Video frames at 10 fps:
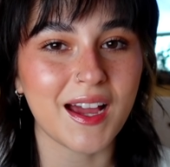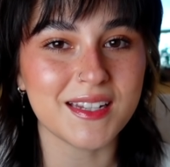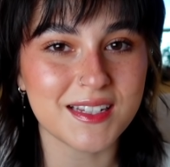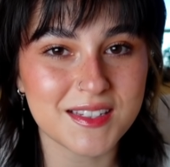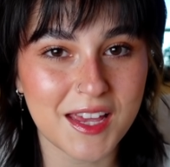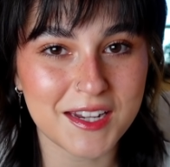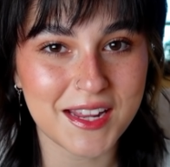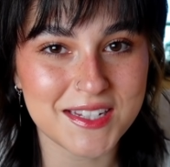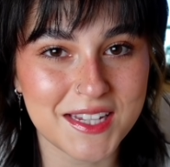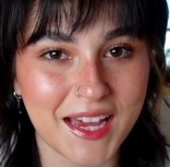I did sign an
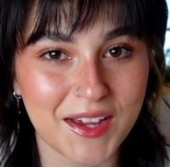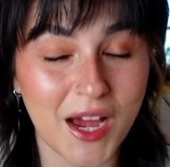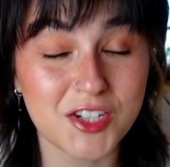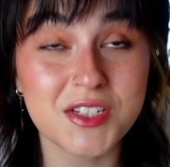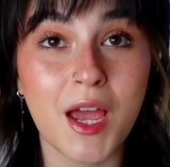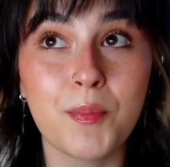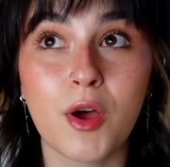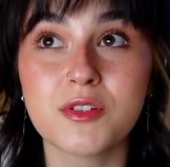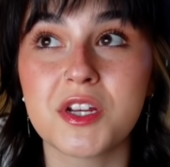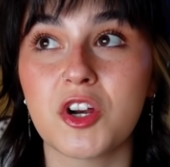NDA. I just kept
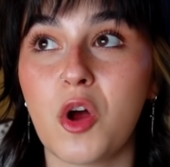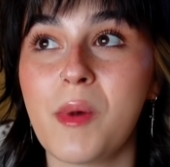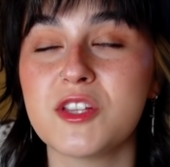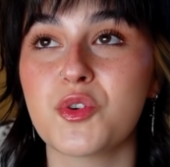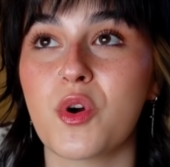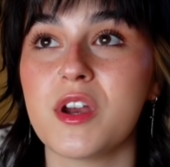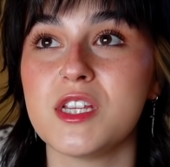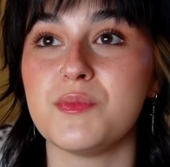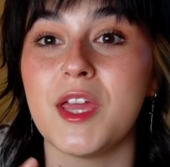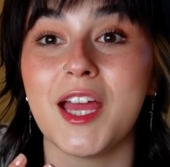posting on all my
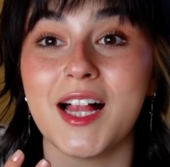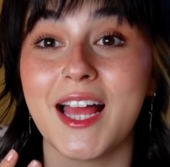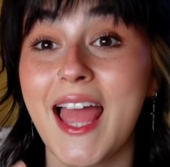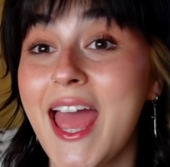stories being like,